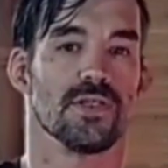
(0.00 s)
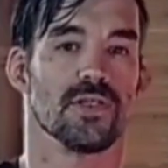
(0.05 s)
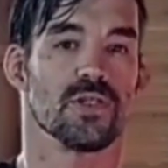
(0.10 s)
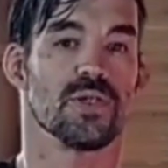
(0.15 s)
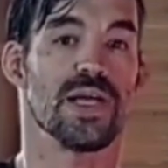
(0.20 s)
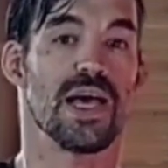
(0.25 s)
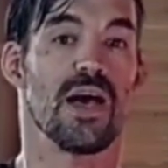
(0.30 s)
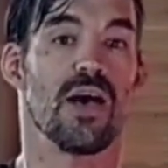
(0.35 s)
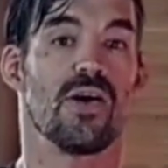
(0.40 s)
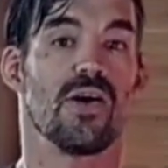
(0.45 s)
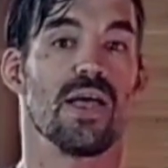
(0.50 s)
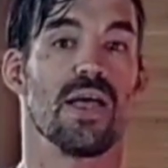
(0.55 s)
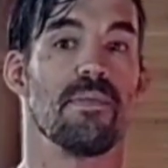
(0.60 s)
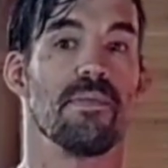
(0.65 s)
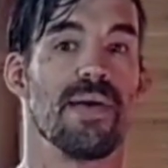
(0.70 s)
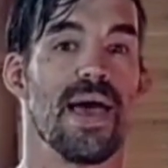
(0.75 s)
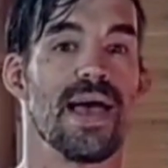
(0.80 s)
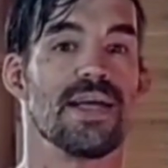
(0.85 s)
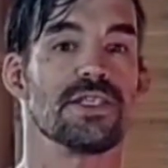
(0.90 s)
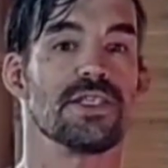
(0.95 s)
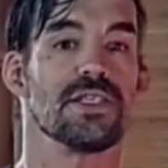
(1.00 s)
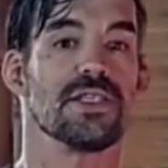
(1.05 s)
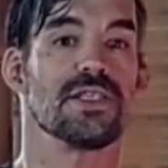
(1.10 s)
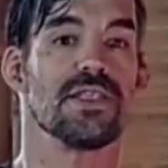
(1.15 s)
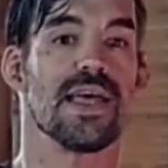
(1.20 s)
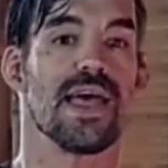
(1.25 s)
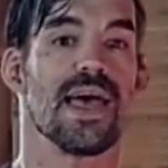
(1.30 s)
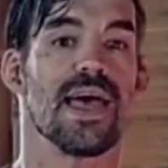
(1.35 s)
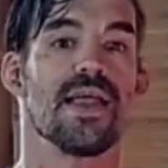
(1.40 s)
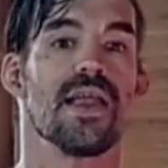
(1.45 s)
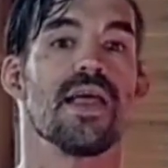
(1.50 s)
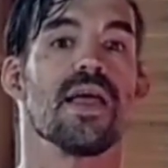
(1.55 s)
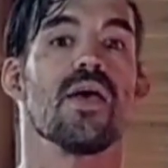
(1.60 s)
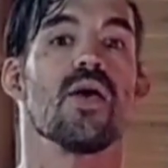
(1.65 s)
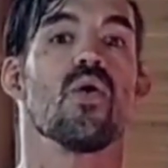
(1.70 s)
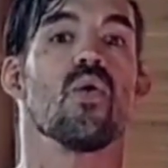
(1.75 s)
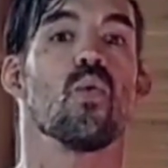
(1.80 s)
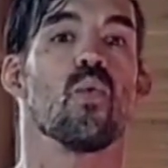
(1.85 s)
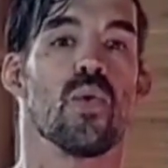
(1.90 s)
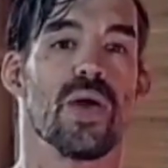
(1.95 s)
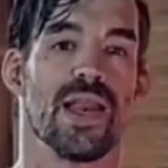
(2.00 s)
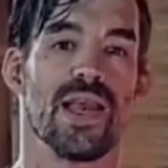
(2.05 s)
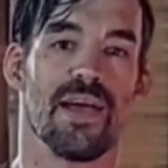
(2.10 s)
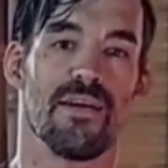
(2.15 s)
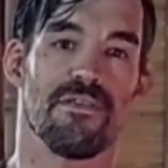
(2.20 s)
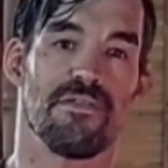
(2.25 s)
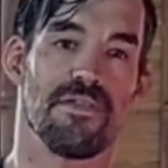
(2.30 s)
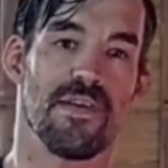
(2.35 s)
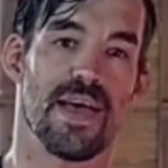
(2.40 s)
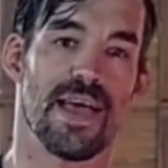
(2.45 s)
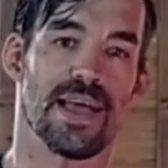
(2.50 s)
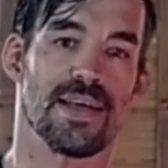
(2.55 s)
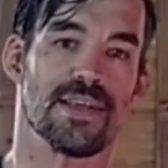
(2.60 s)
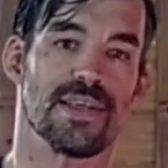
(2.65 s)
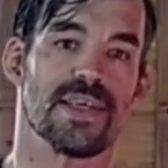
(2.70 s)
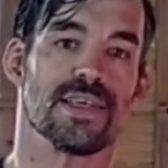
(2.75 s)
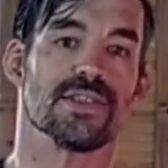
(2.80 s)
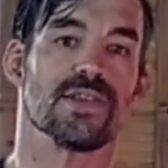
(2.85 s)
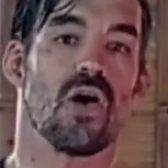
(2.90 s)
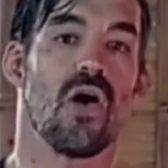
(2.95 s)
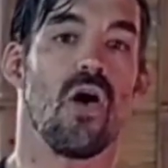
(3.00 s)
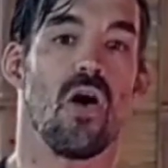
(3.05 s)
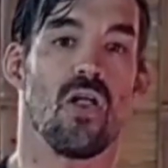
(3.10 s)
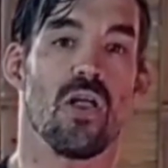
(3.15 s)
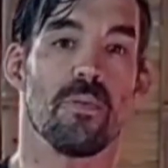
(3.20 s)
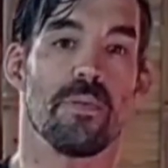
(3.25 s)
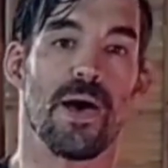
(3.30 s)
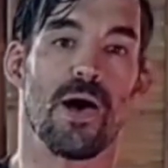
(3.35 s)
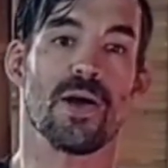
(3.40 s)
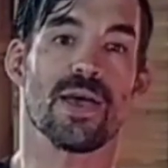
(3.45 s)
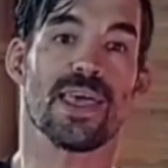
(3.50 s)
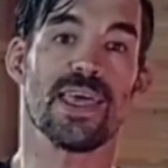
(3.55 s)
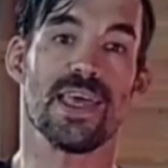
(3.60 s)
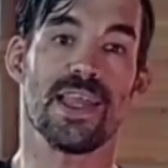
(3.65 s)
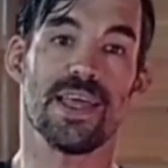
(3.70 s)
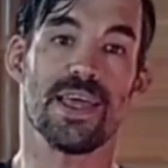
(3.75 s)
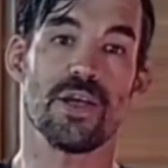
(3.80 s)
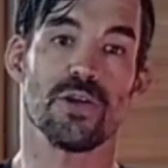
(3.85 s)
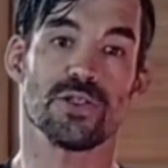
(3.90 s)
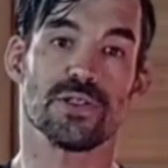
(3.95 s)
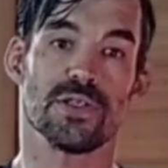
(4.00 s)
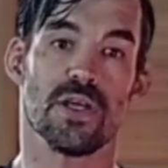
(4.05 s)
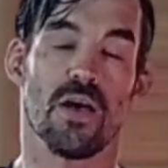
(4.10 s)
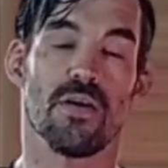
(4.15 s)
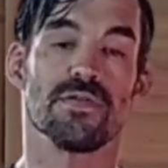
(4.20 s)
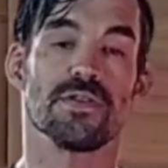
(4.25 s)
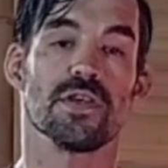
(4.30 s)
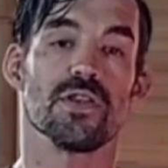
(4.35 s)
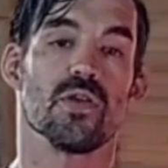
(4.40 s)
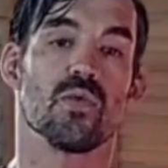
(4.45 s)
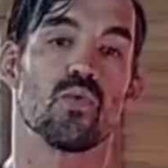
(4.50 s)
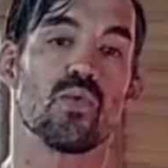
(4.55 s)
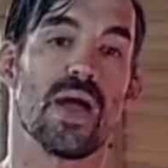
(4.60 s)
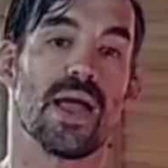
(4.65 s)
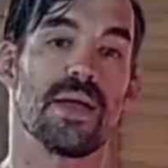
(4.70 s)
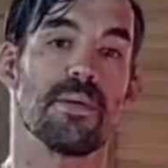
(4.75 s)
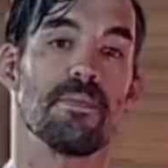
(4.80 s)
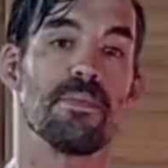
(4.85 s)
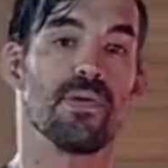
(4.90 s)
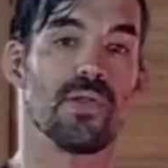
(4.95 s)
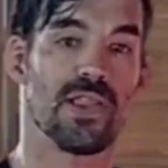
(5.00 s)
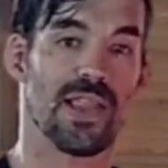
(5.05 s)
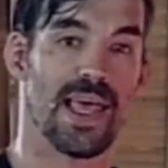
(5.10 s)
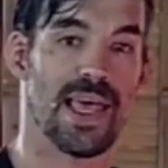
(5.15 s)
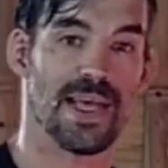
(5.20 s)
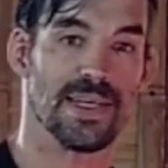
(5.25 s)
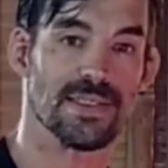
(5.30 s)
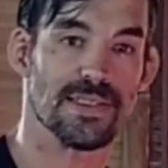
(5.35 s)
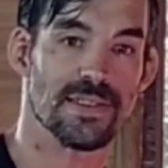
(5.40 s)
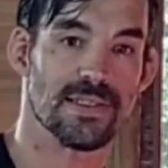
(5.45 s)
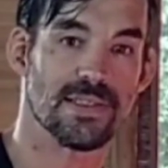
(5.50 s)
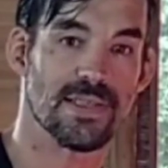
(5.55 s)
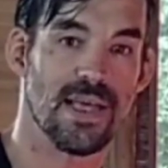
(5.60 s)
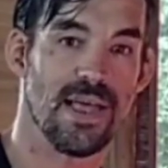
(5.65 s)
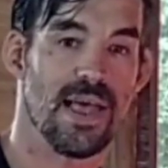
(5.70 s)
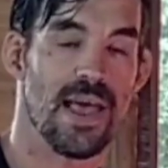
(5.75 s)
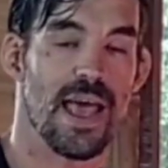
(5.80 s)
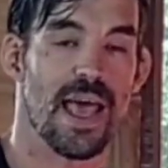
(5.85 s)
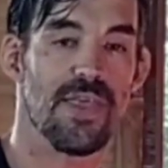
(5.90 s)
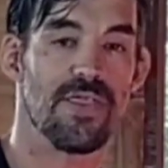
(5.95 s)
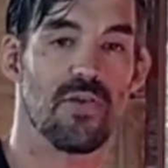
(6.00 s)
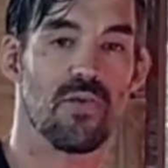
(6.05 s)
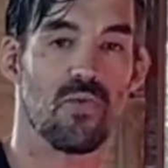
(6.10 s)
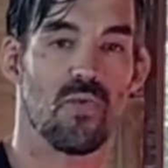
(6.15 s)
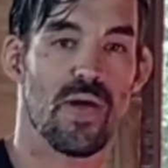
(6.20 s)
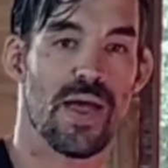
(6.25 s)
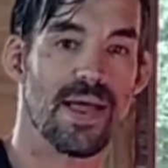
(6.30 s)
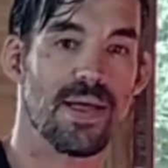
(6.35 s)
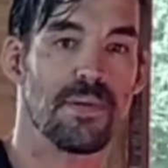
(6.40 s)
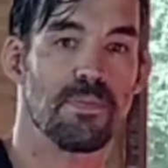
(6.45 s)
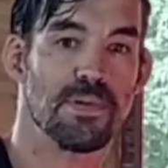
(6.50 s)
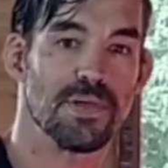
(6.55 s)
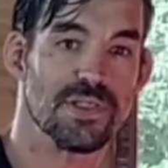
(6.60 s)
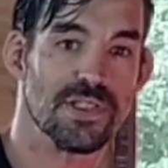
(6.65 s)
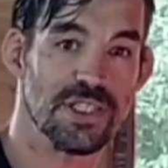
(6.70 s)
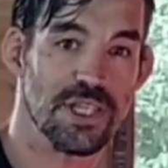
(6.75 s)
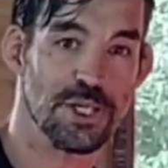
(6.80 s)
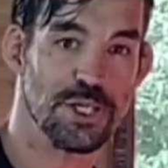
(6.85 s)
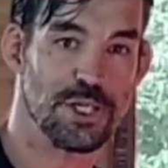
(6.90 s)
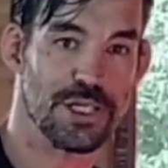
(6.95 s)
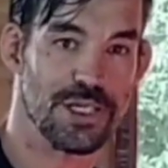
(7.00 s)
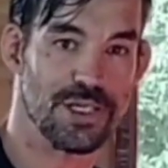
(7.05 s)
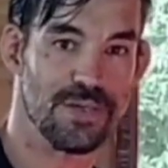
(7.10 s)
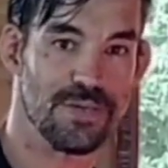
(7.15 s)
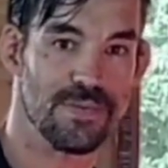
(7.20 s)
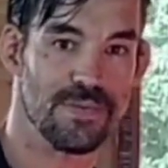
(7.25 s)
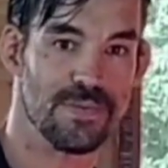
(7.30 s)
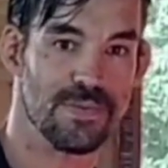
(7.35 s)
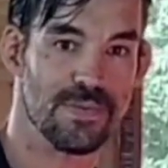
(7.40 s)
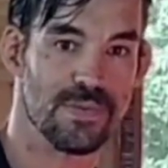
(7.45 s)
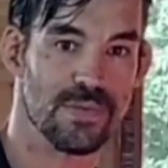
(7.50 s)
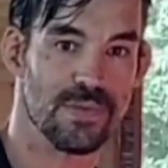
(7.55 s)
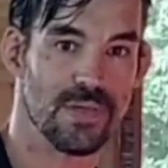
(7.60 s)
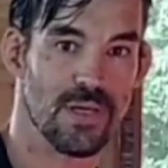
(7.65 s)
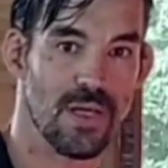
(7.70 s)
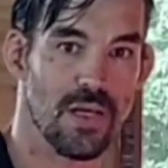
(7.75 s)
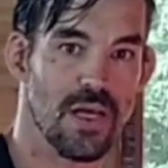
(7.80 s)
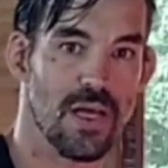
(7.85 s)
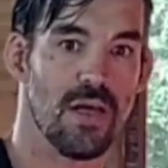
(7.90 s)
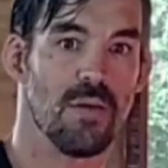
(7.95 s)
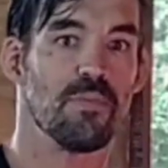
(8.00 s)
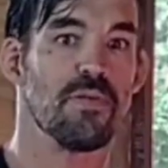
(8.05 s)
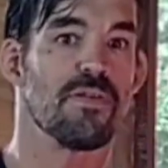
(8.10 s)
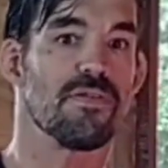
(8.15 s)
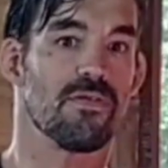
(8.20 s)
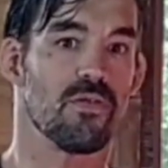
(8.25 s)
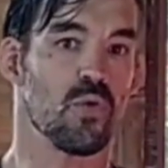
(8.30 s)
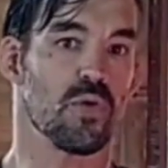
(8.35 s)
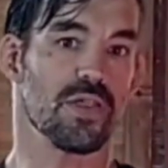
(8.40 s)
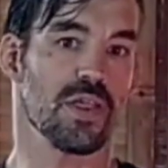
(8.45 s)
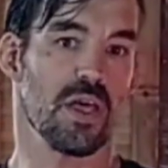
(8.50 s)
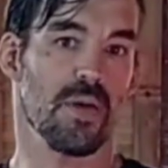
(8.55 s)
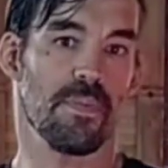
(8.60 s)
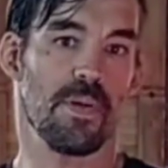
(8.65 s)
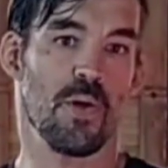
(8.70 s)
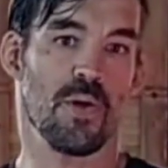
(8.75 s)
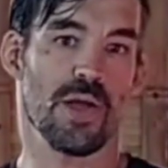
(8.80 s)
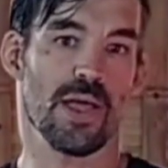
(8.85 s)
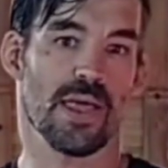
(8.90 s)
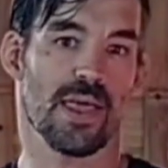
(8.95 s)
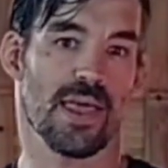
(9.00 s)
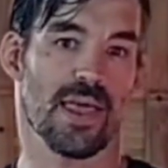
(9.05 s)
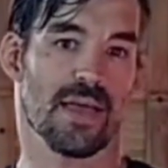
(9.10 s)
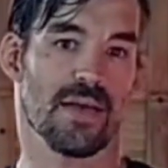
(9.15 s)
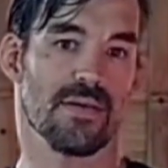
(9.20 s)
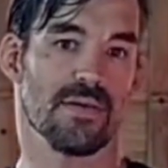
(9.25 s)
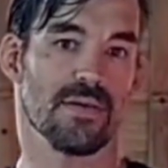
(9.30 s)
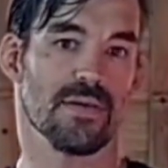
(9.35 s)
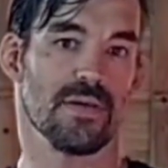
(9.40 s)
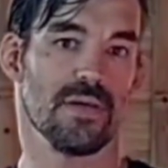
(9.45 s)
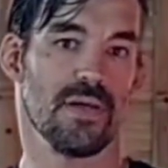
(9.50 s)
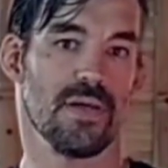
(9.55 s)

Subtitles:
So now imagine that winning a fight is all about getting yourself to the right place and the right position before the opponent can.